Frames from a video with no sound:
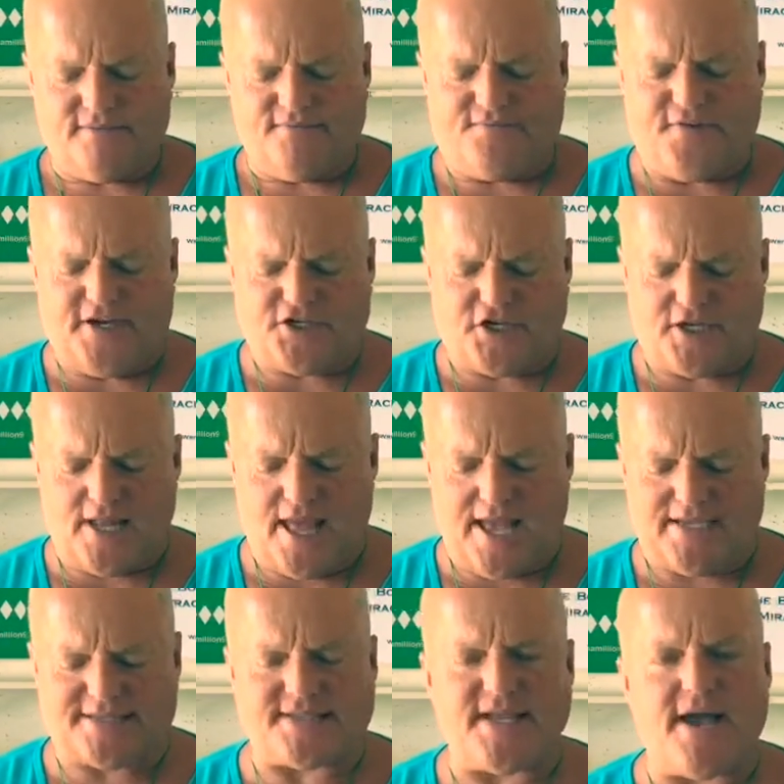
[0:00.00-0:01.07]

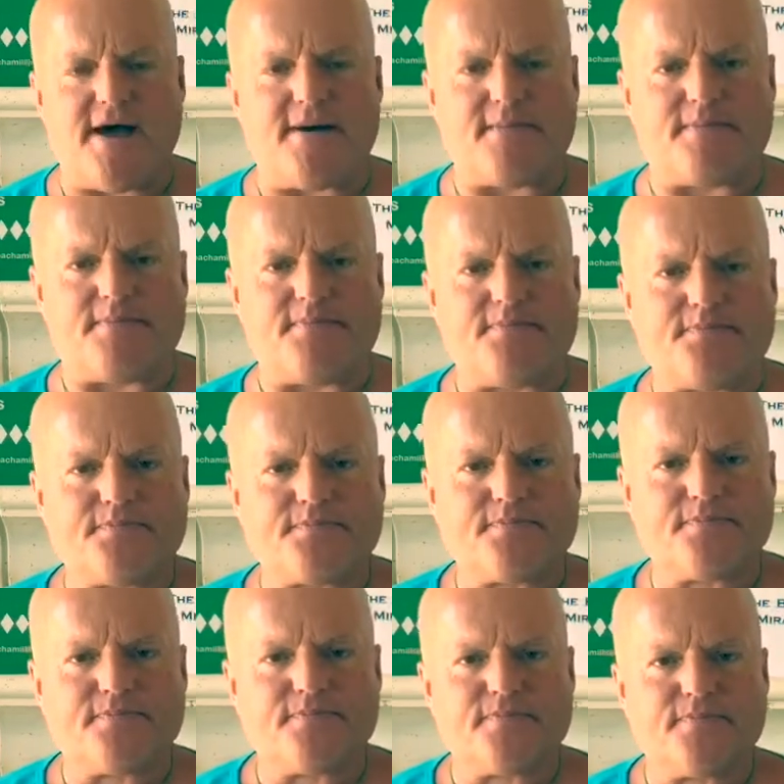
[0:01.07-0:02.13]
Visualize them.
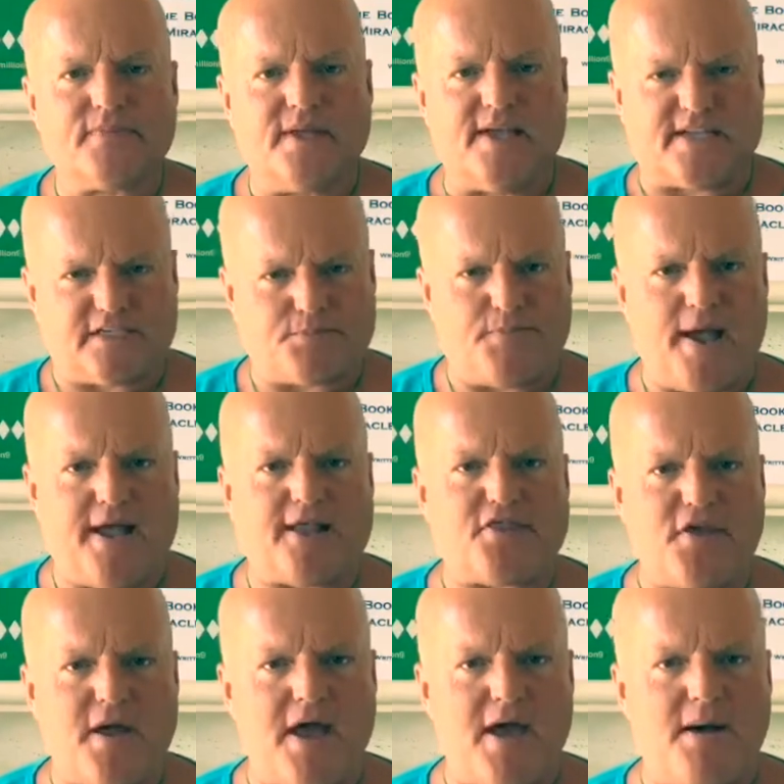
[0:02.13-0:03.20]

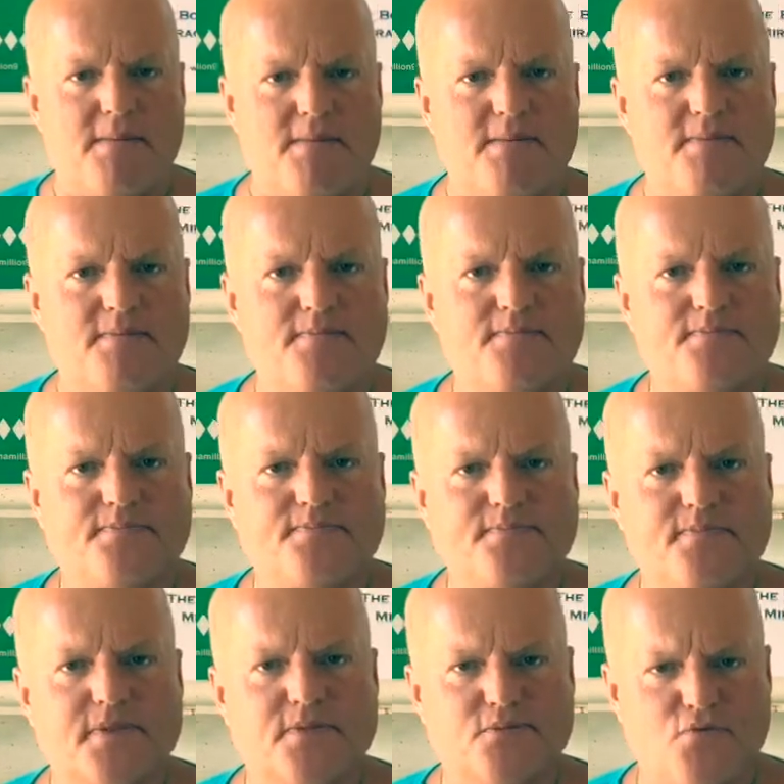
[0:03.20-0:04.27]
Expect them.
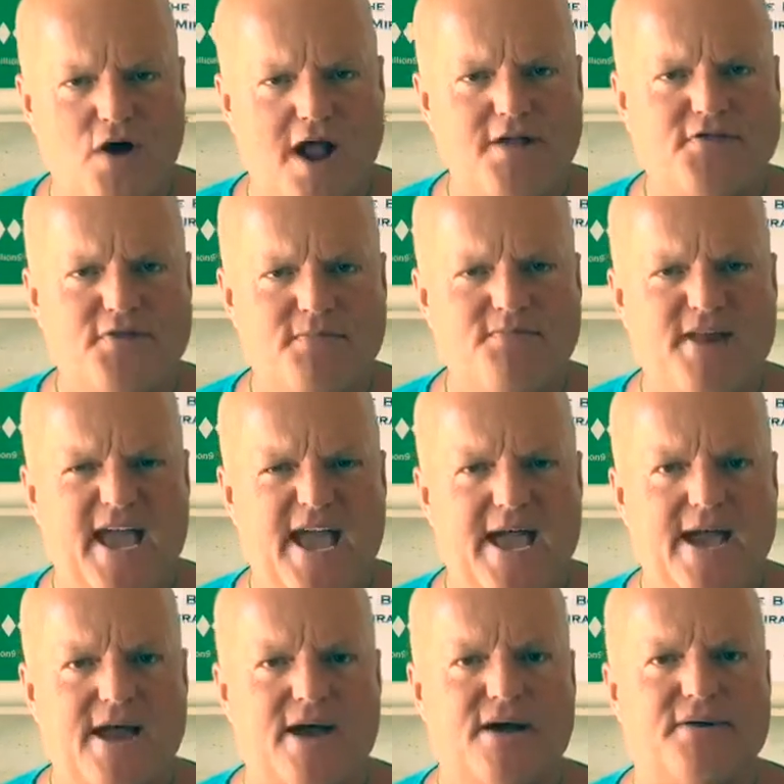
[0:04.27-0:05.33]
Write them
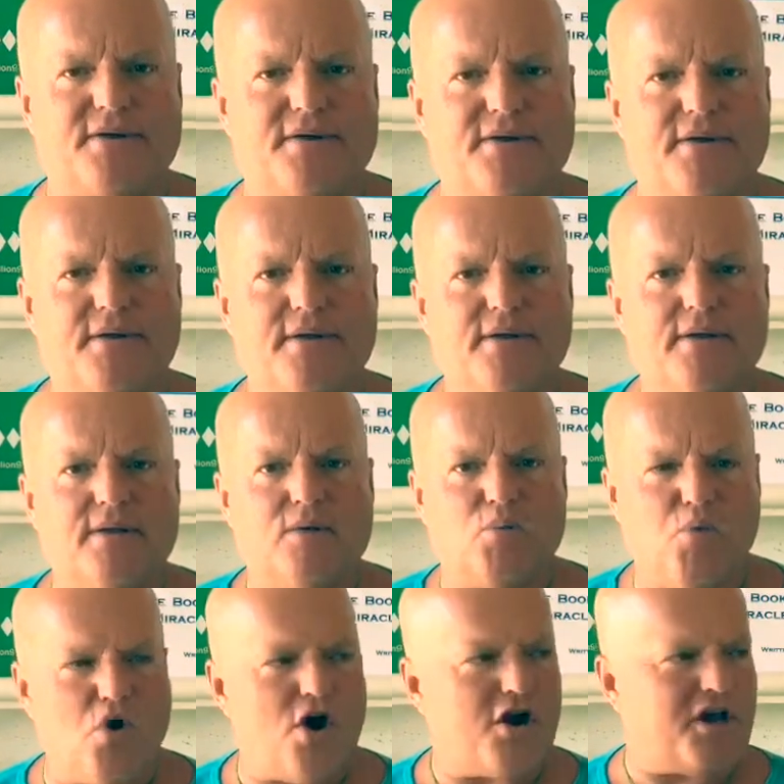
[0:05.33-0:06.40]
down.
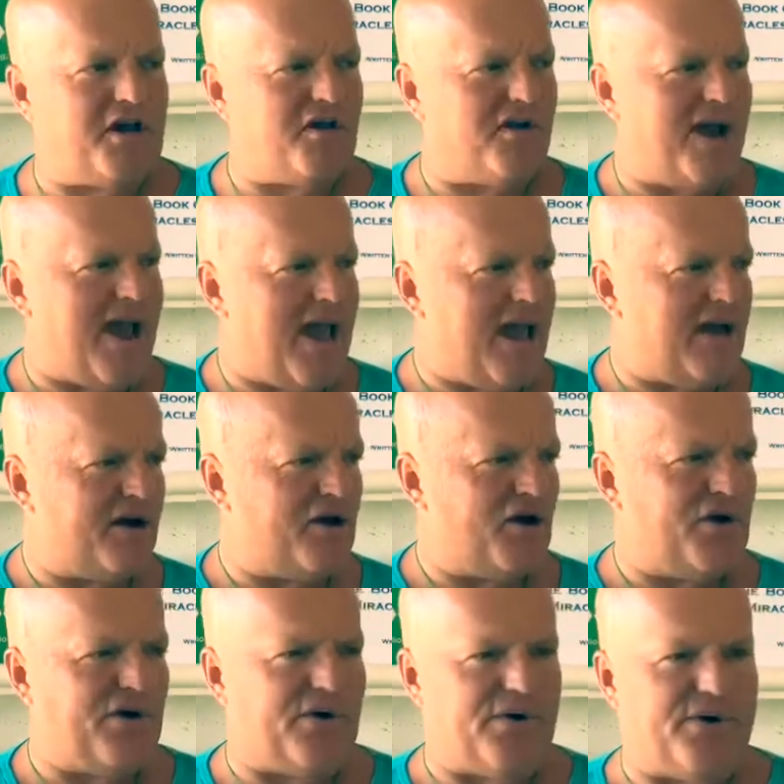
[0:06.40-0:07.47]
Work your
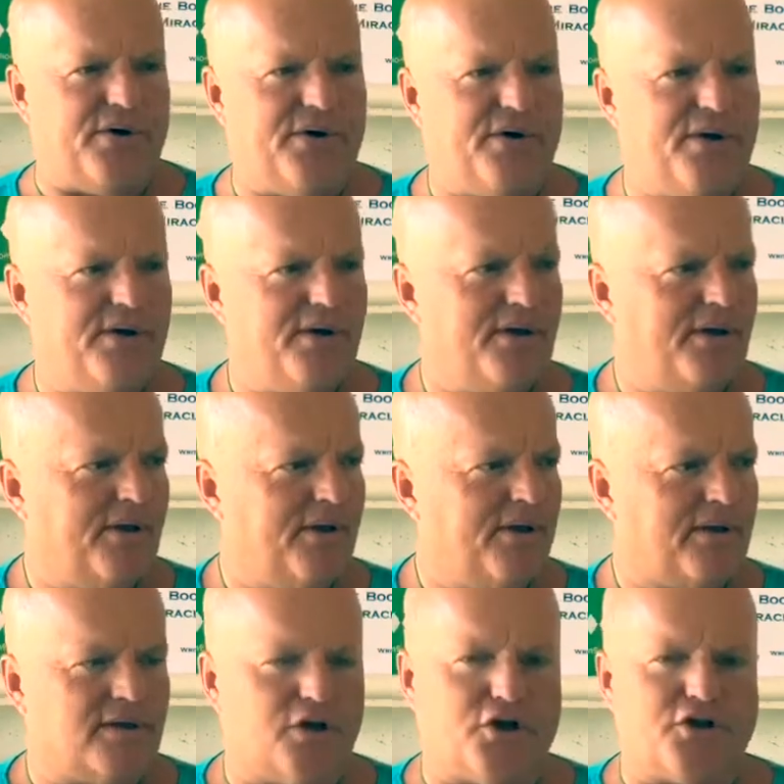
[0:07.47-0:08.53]
angle.
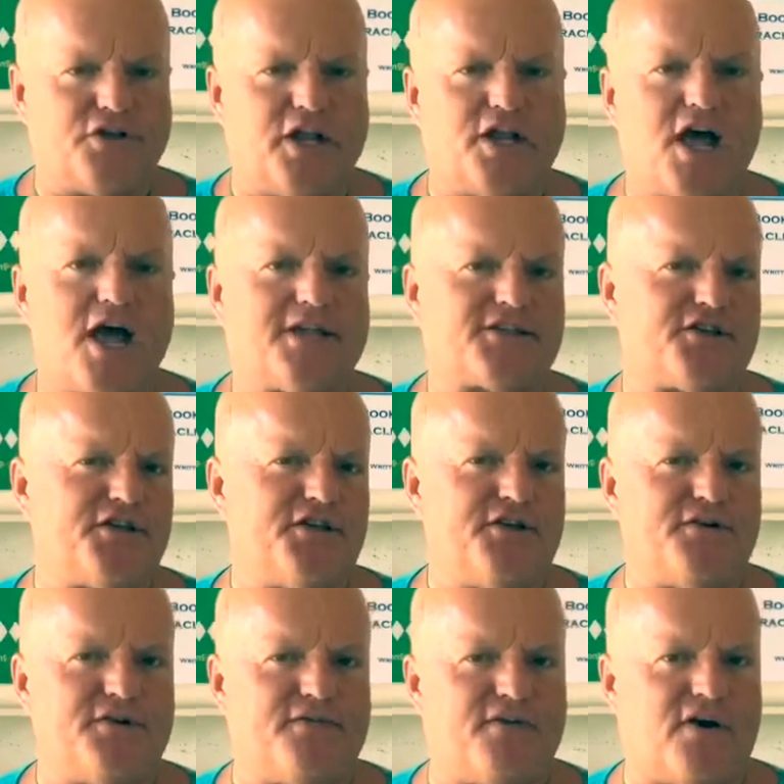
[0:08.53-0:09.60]
Learn the laws of the
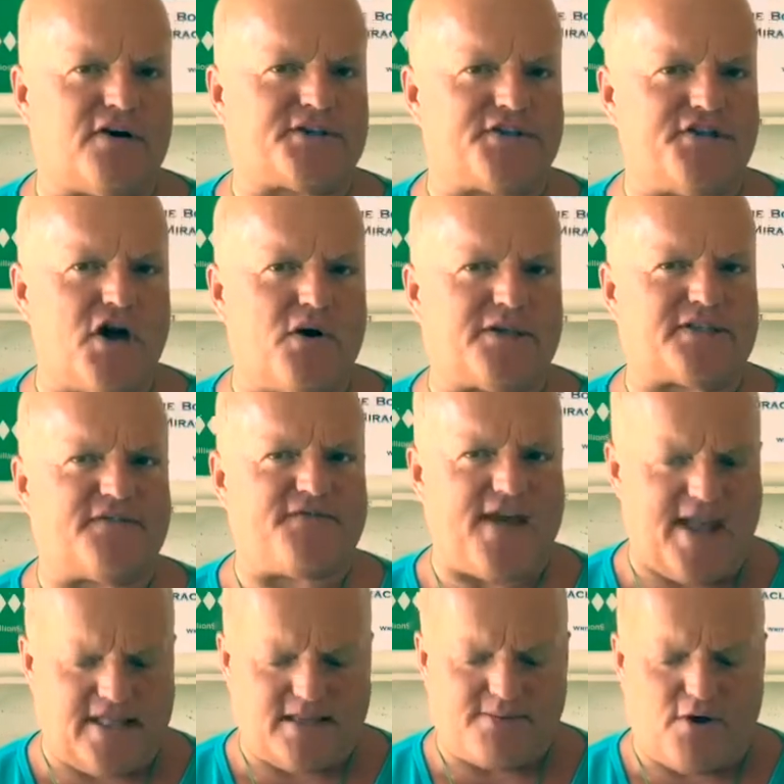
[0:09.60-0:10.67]
universe and know it's
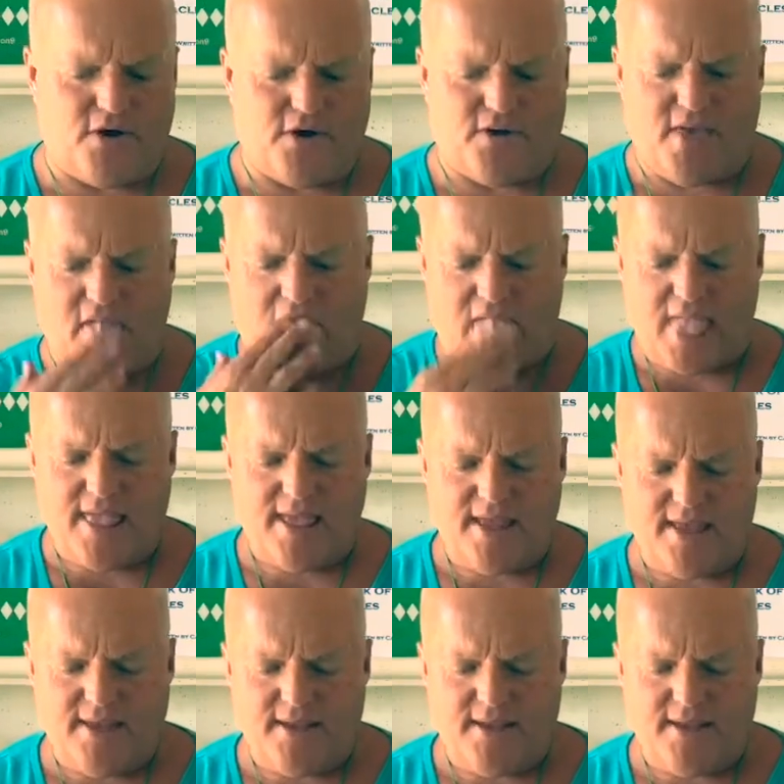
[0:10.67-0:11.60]
available.